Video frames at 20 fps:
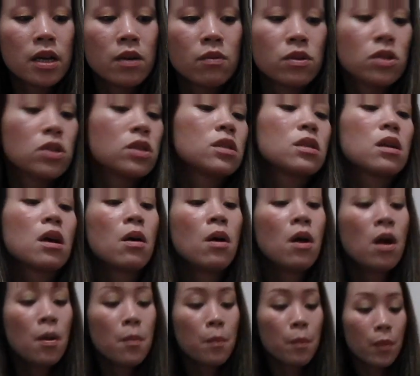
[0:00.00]
which is the
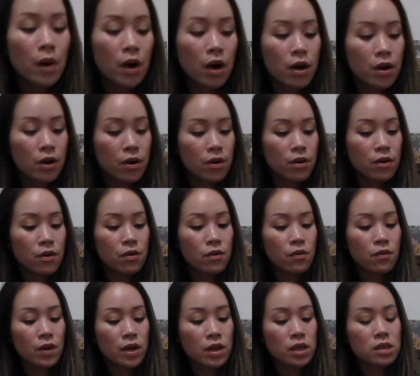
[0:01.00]
Modern
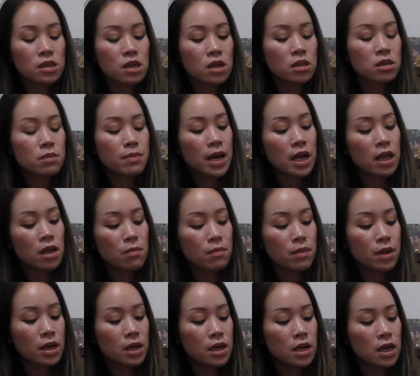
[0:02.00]
Renaissance palette
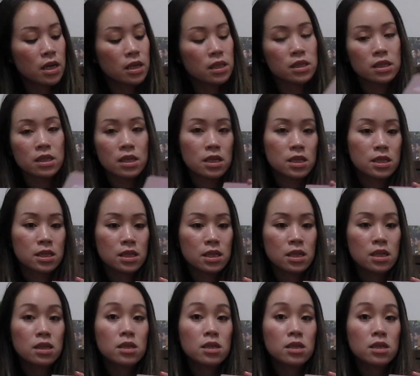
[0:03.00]
by Anastasia.